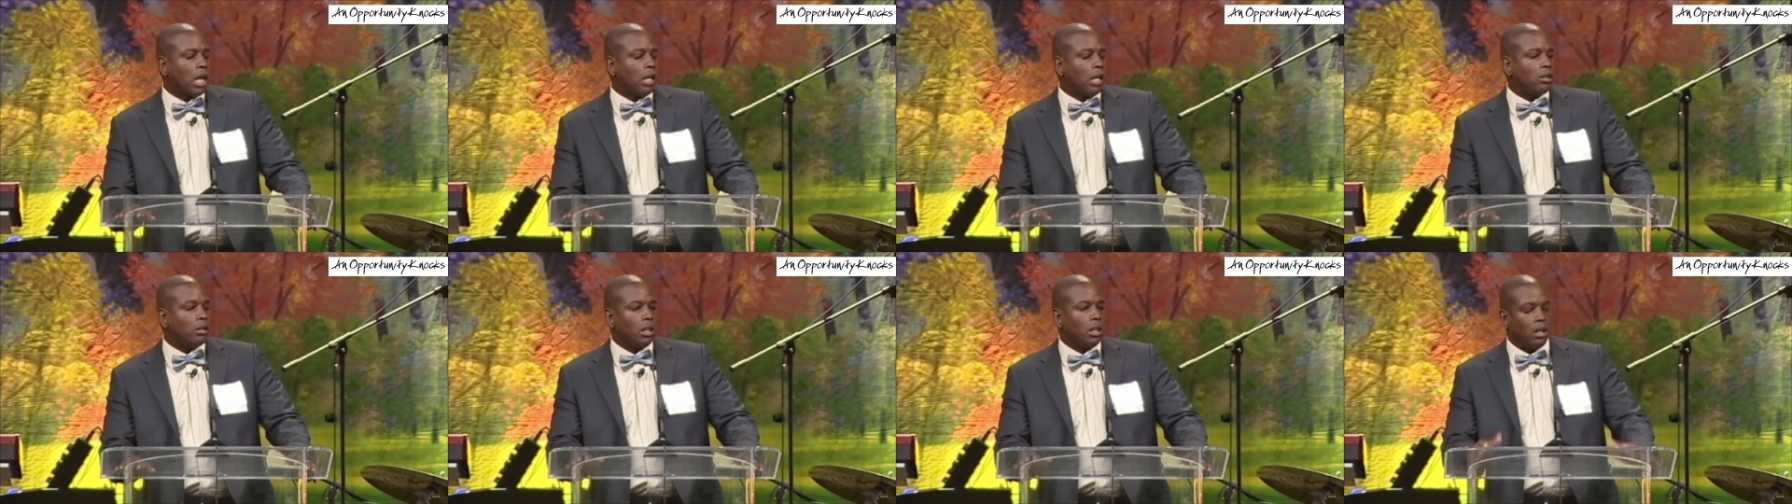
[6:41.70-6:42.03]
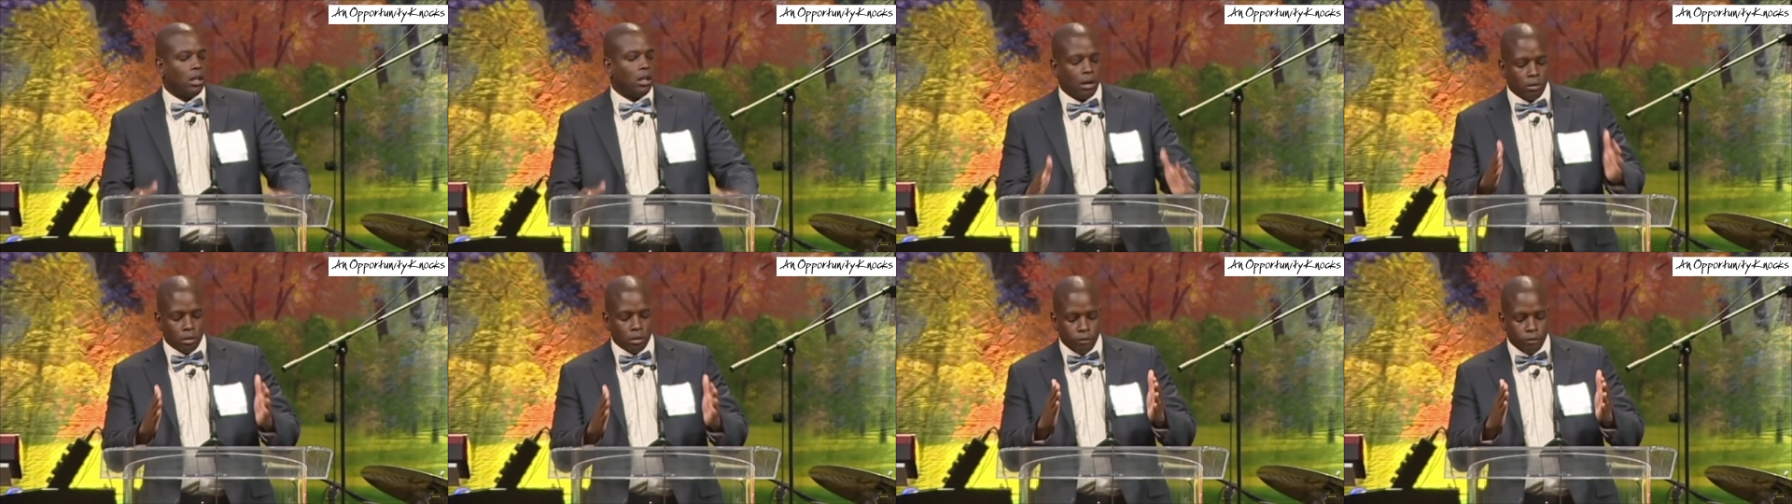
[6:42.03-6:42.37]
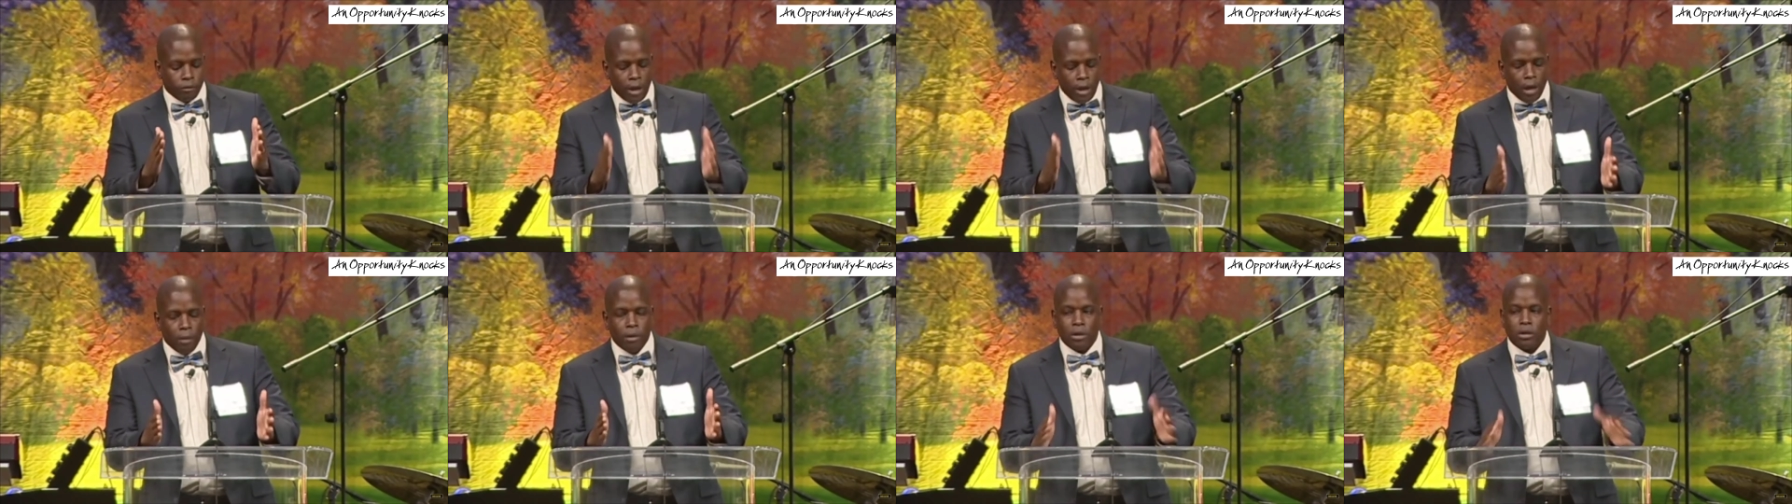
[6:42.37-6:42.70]
19, I
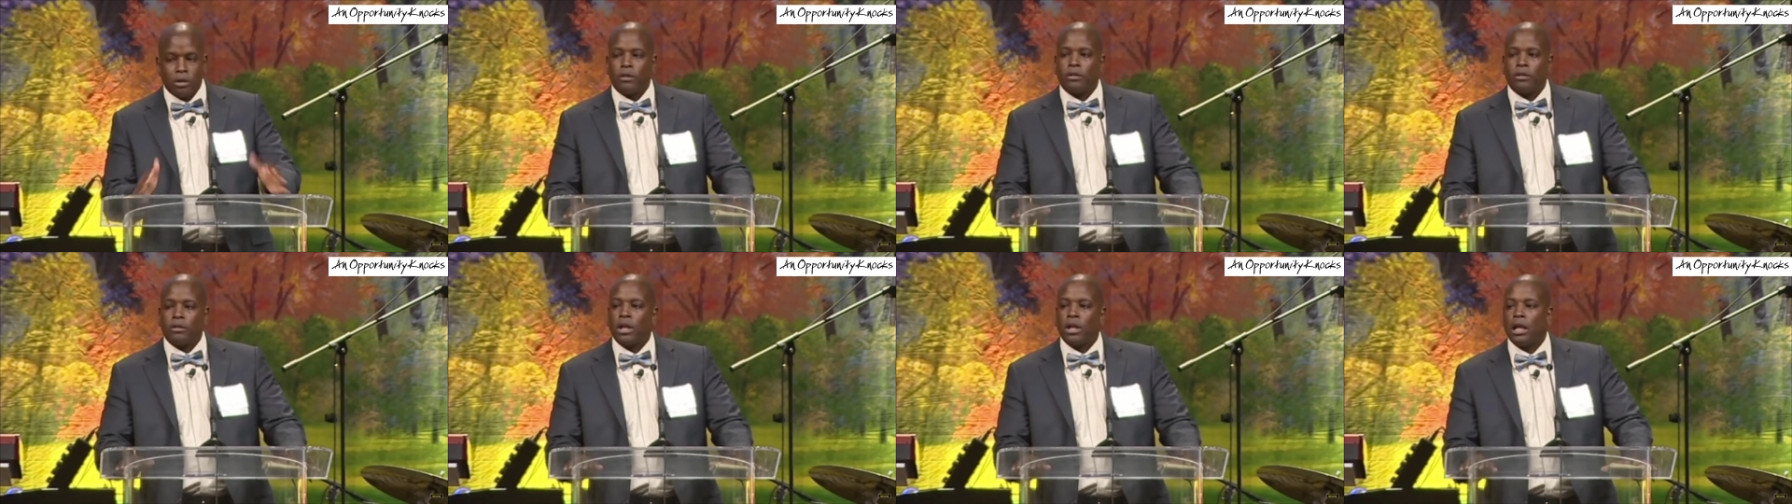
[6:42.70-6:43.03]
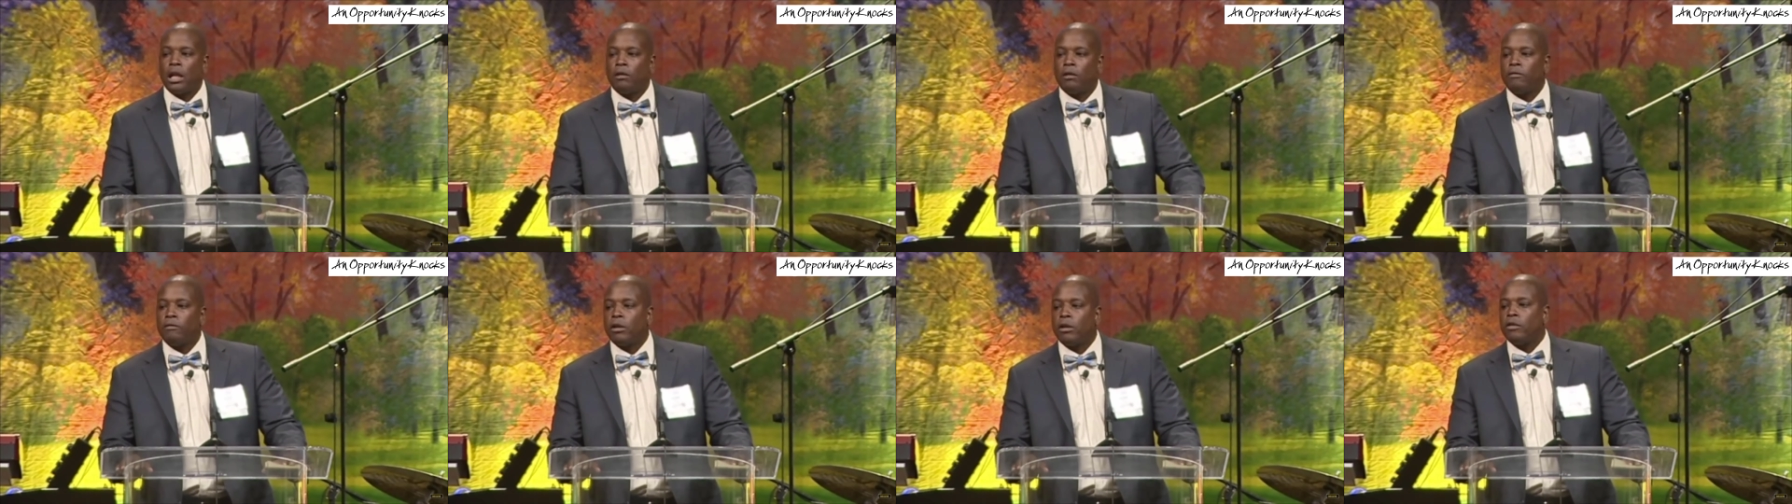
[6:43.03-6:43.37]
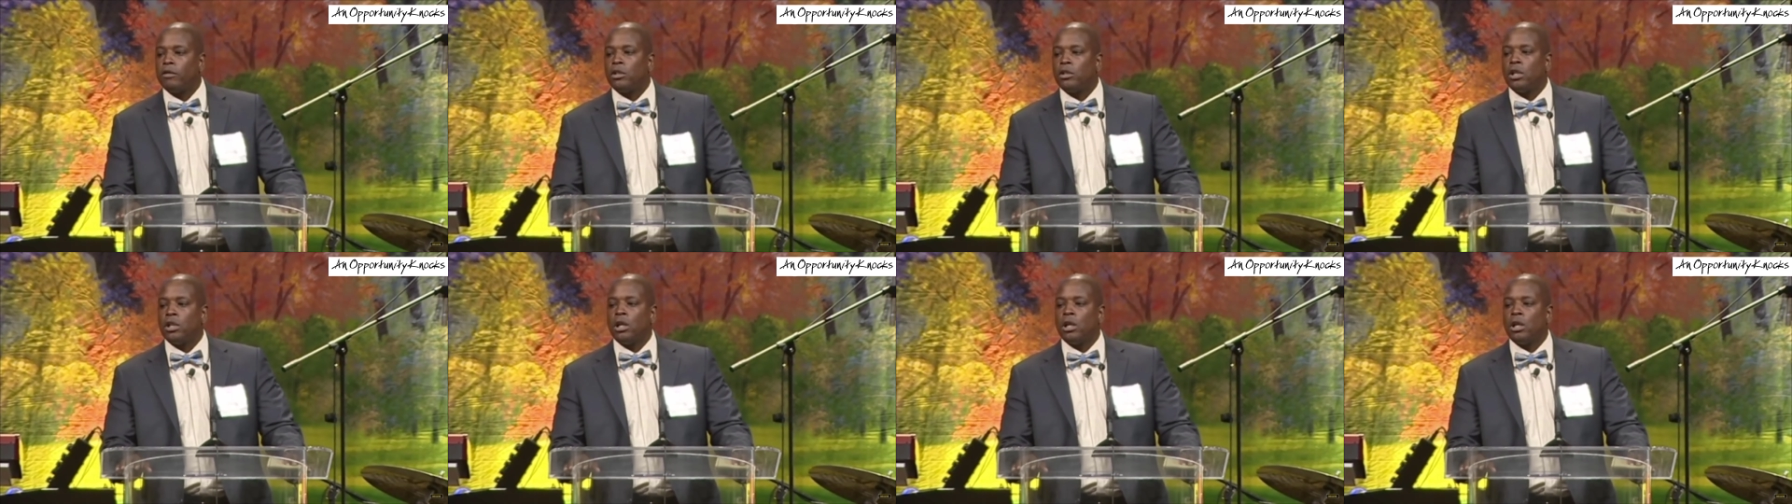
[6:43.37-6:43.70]
found myself standing in front
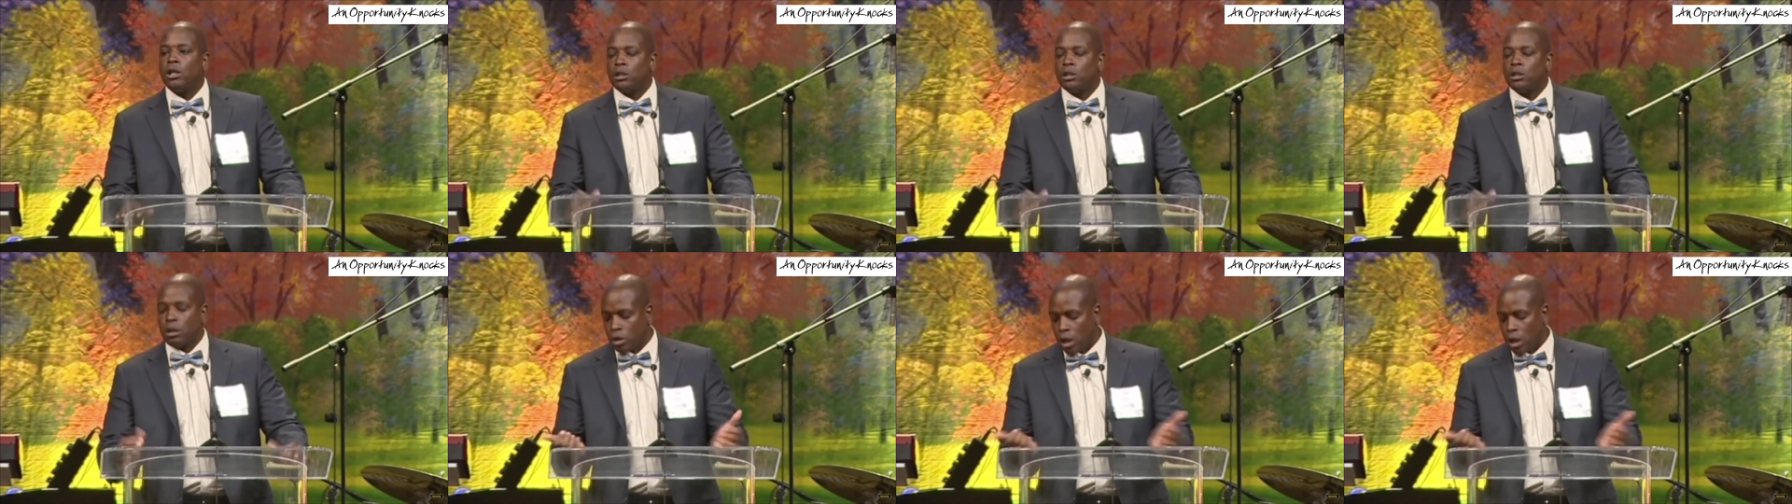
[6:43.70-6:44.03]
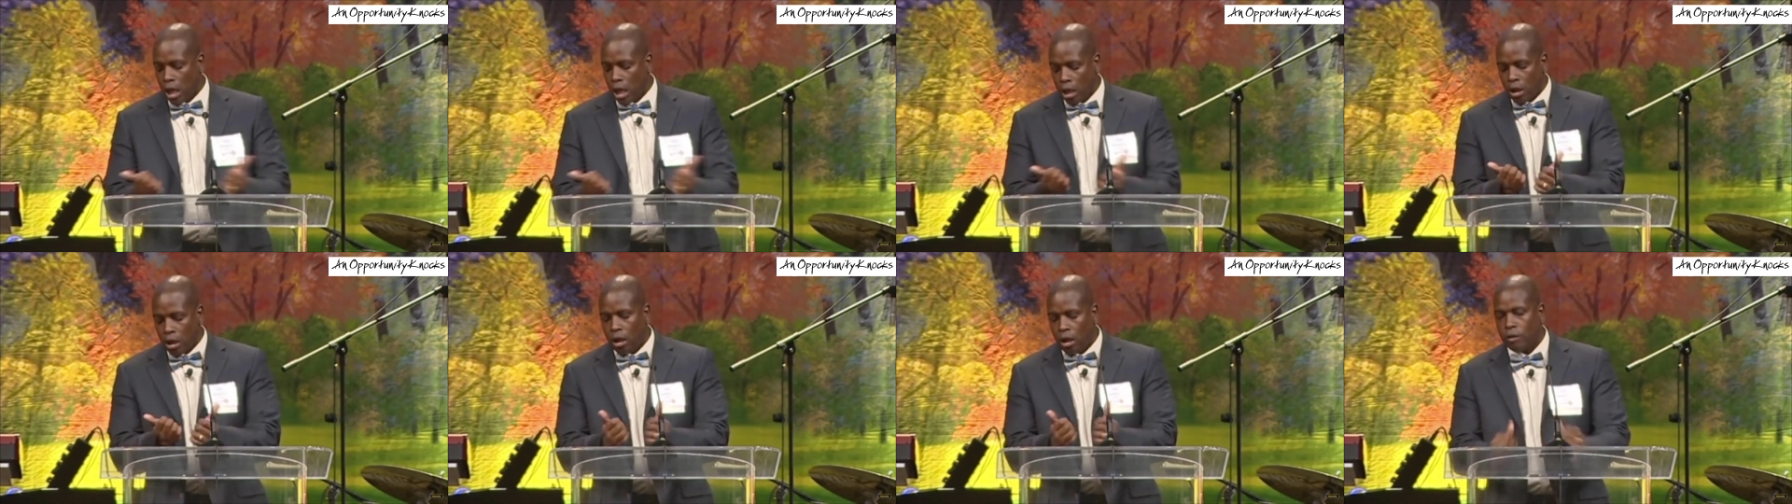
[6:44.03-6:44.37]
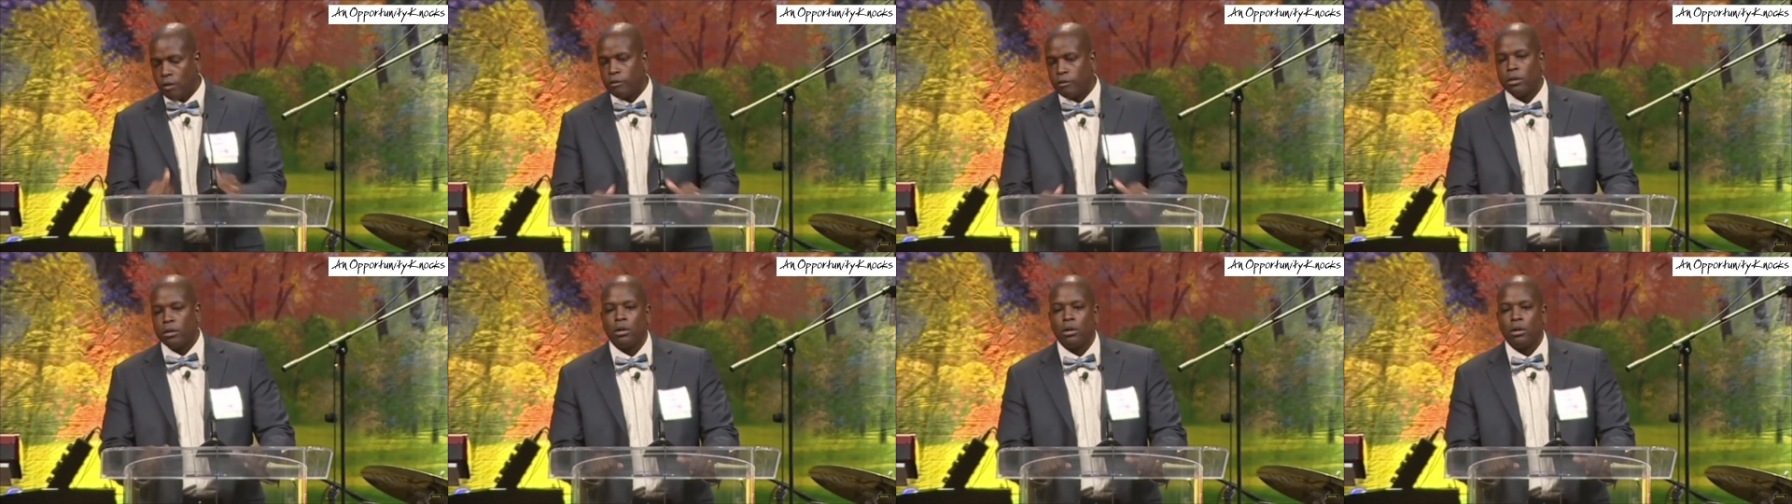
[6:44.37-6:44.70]
of a judge. I was
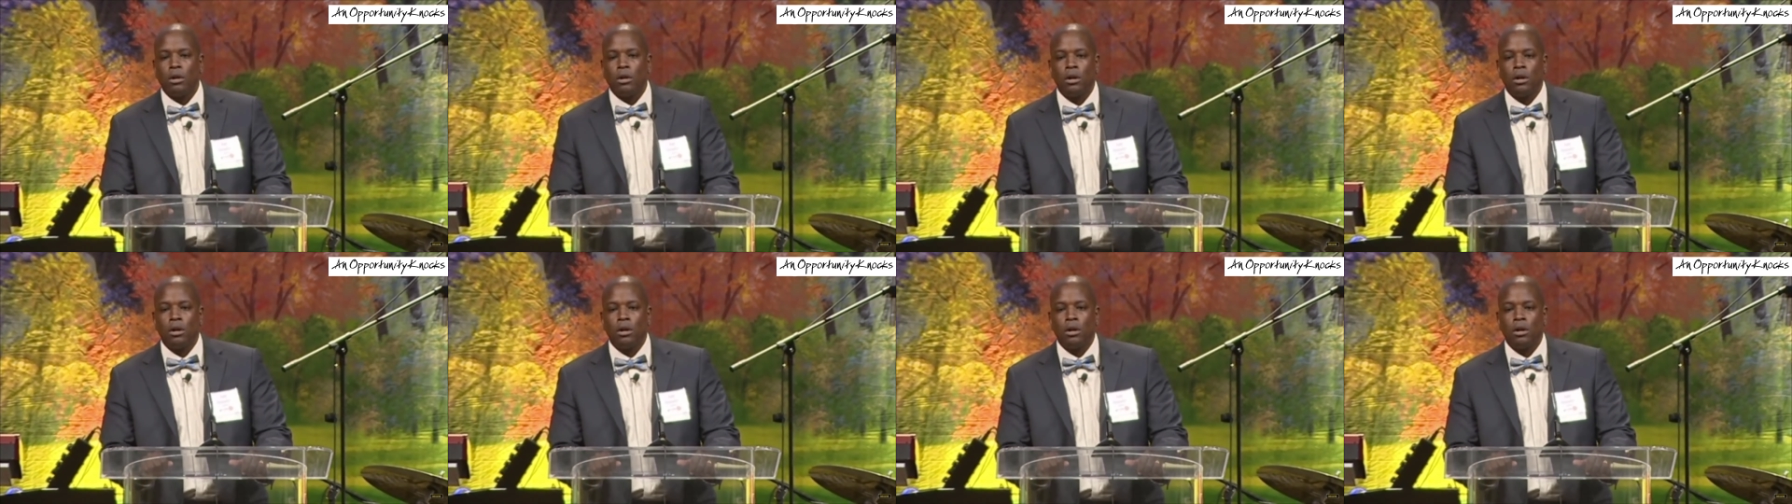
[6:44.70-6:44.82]
handcuffed,